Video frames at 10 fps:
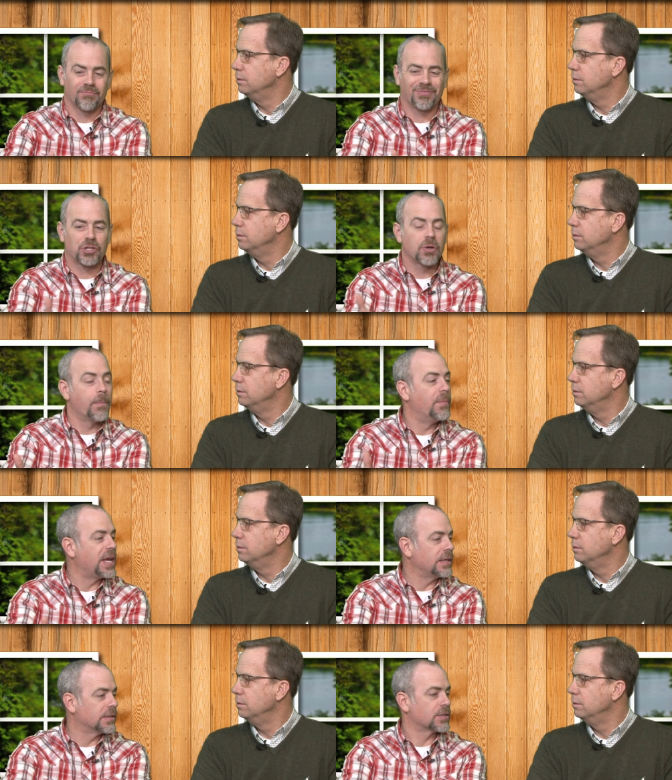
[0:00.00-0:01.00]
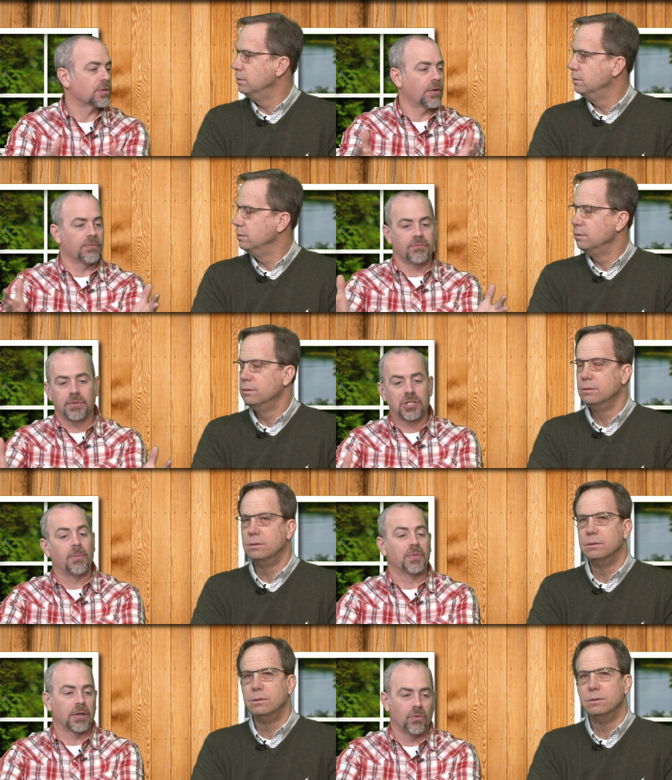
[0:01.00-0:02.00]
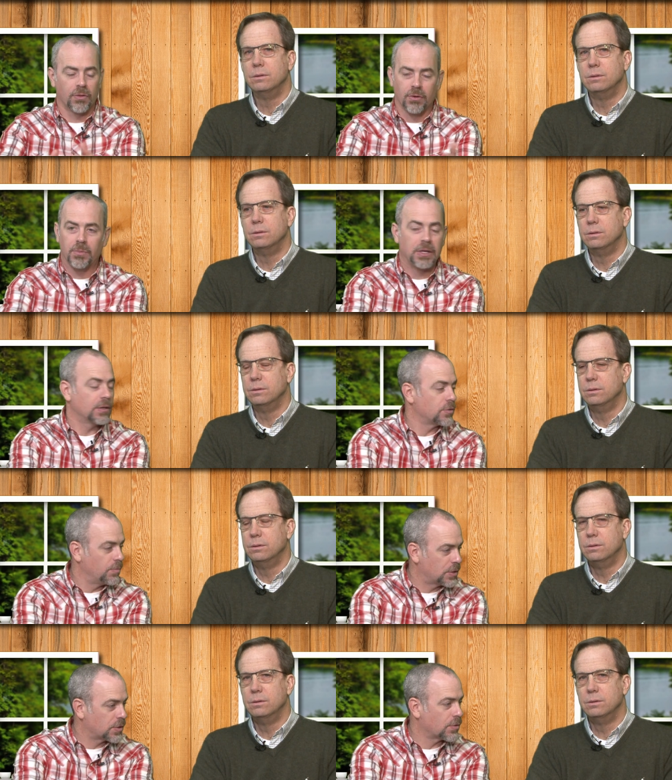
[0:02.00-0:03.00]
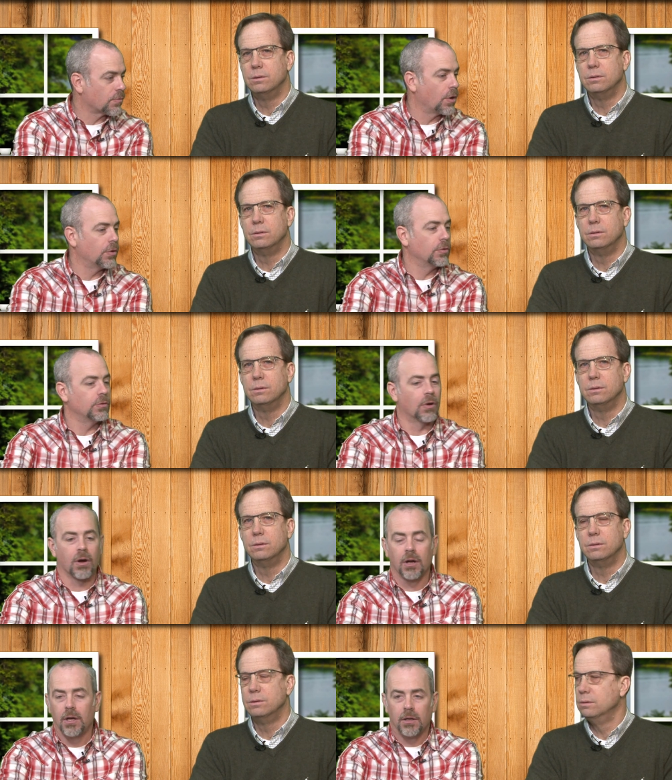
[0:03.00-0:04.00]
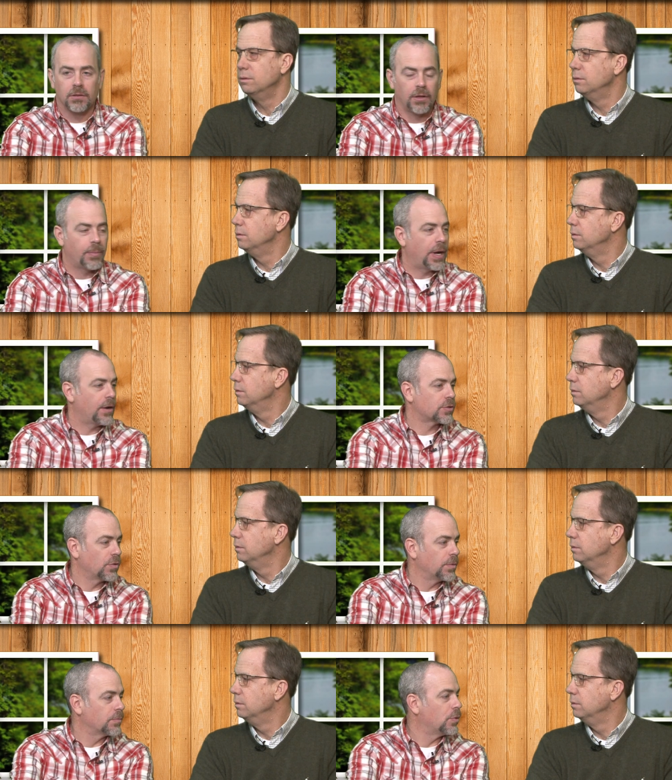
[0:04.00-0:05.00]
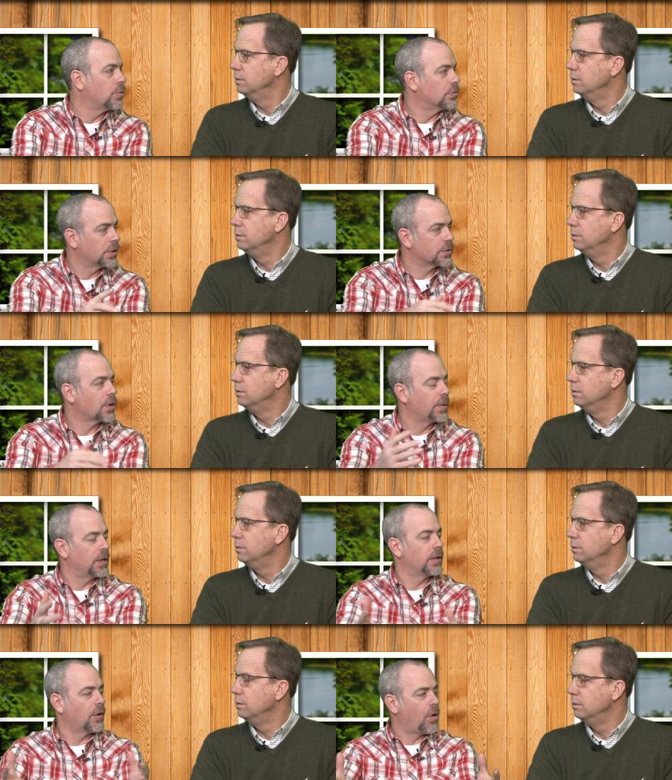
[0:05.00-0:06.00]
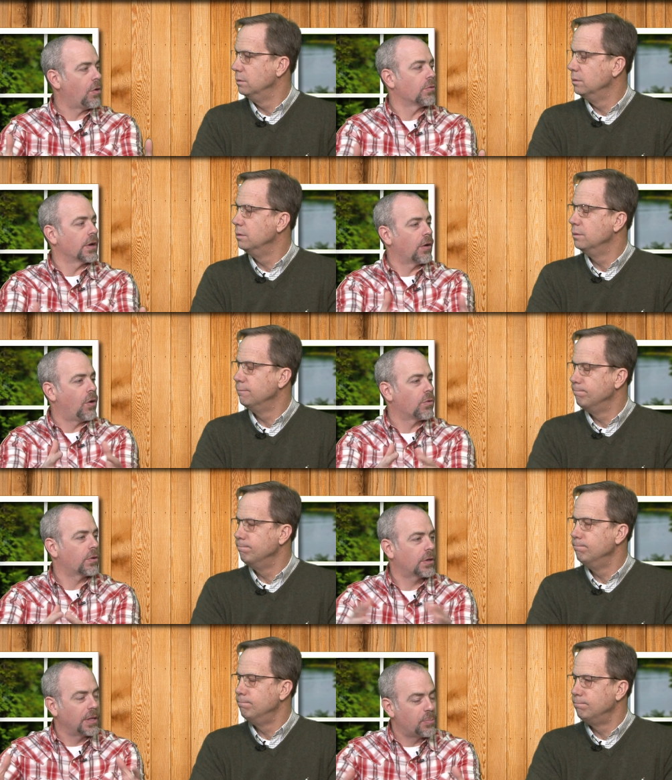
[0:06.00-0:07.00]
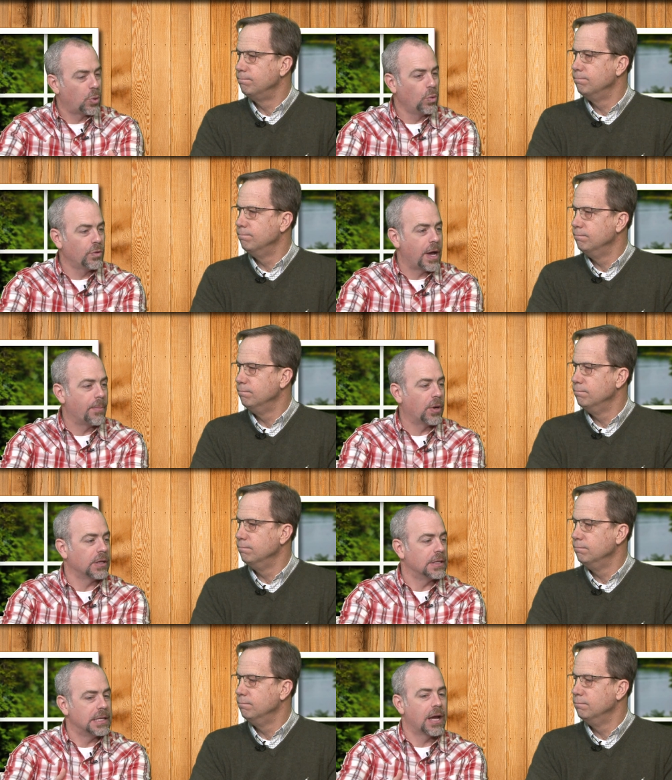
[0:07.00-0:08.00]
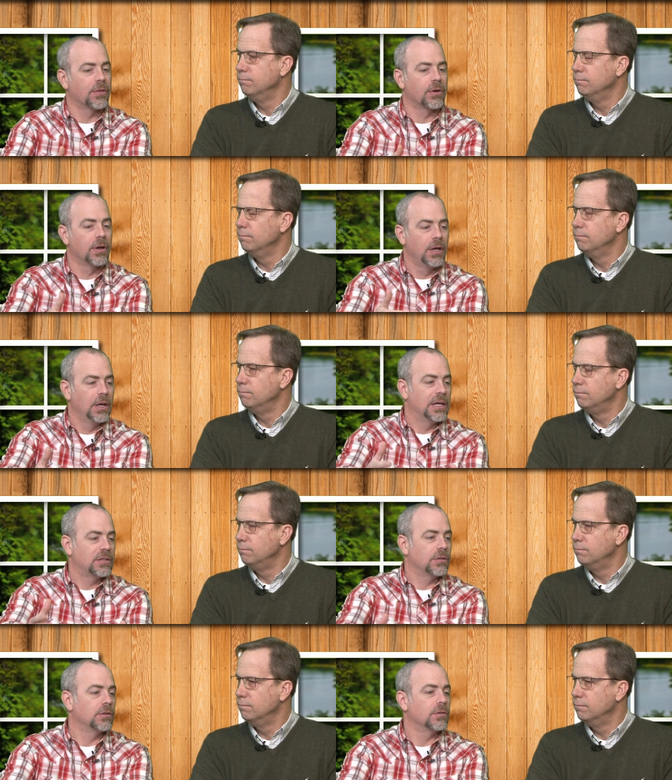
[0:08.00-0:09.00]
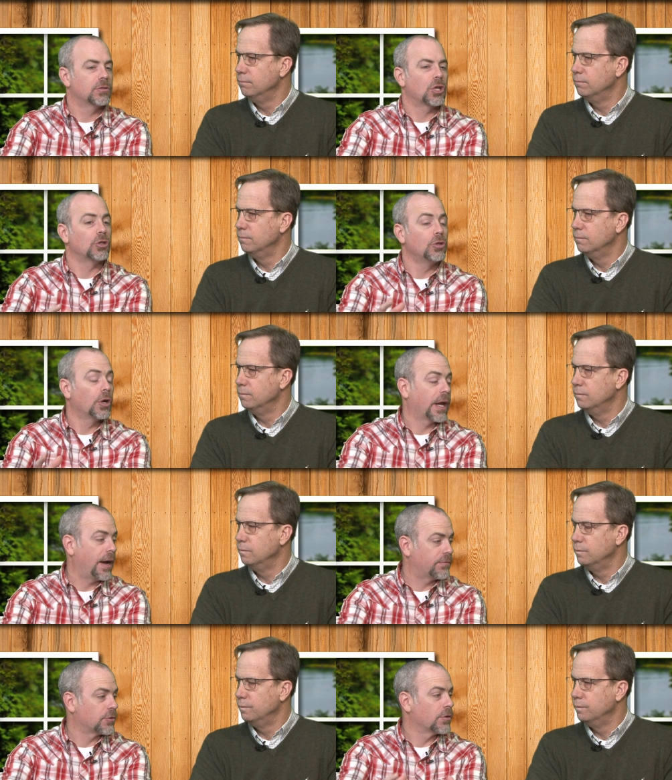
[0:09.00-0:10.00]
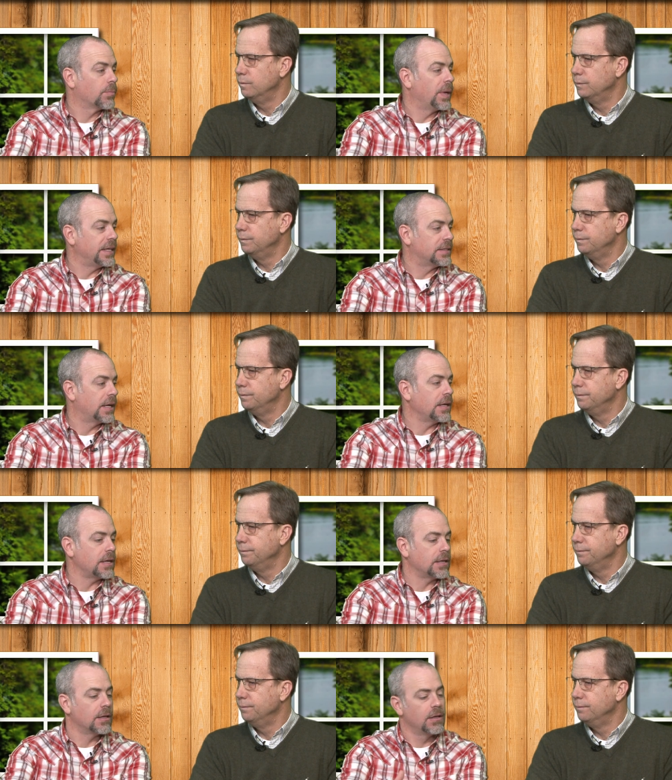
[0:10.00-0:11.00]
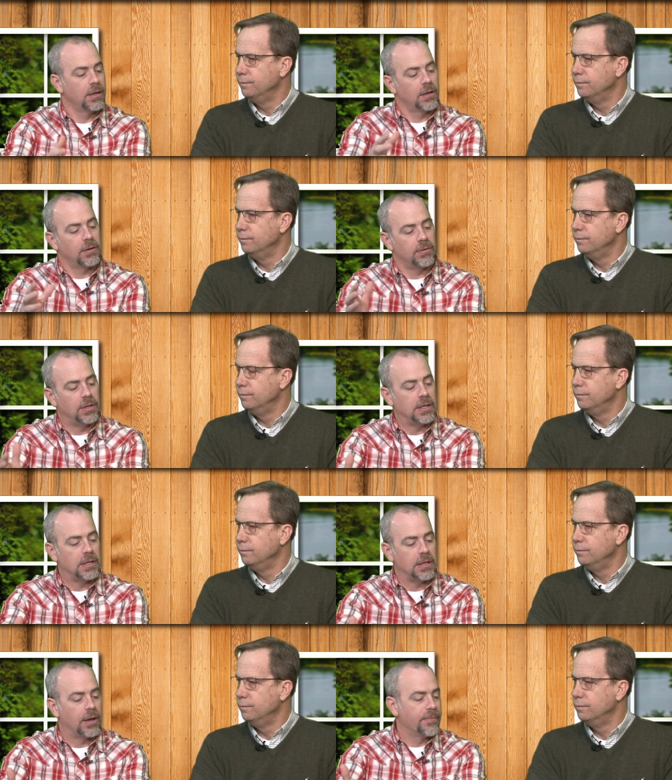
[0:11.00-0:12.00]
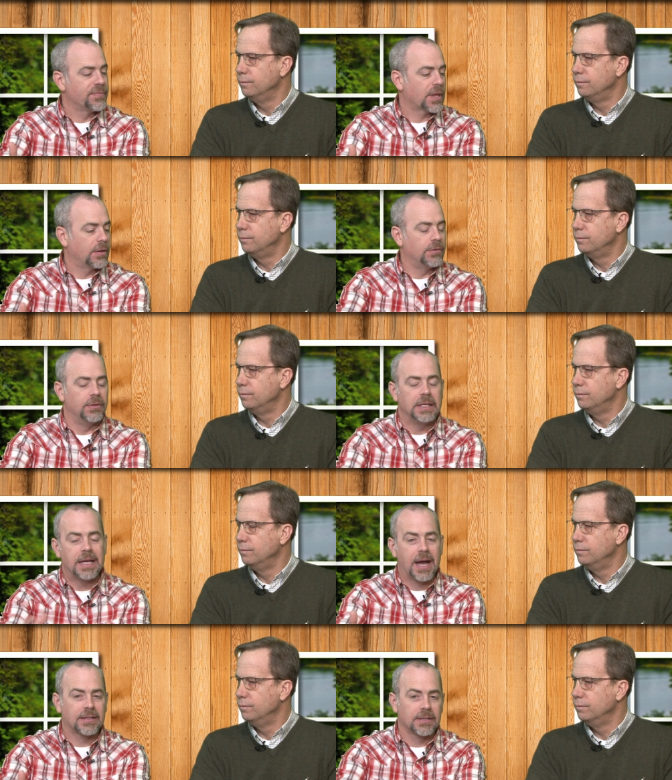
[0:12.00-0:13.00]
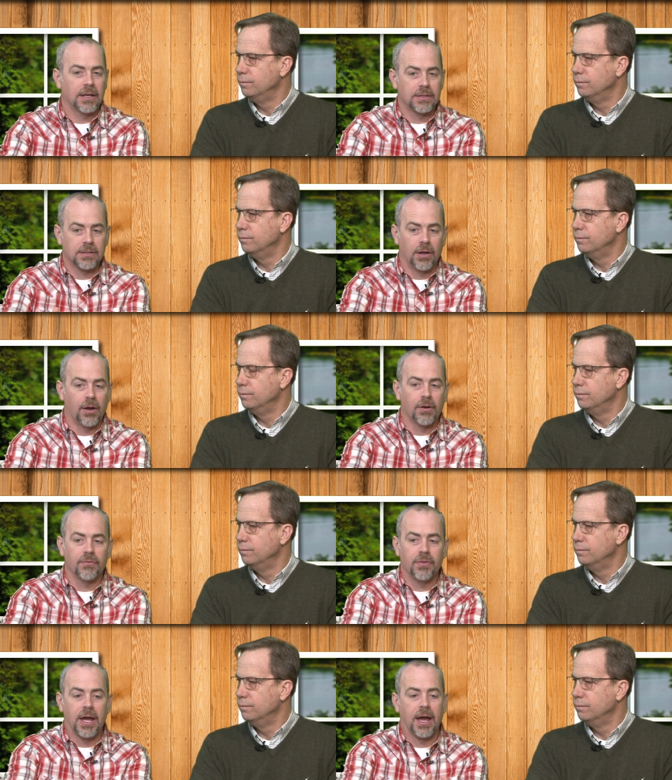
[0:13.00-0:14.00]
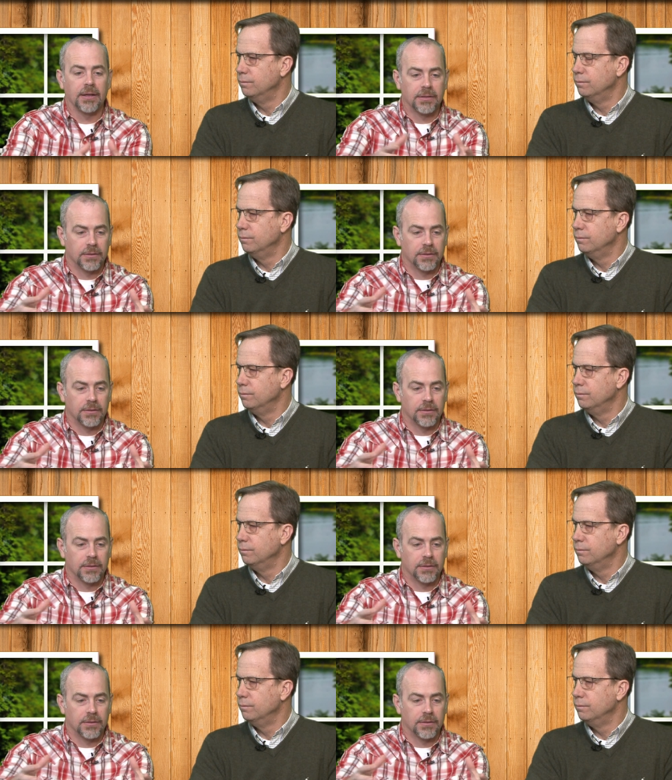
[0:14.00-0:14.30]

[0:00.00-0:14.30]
Speaker 1: some maintenance of something, whether it be, as you mentioned, a road or clubhouse, swimming pool, tennis. I mean, it all it all they pool that money together to to look after and maintain the the assets of that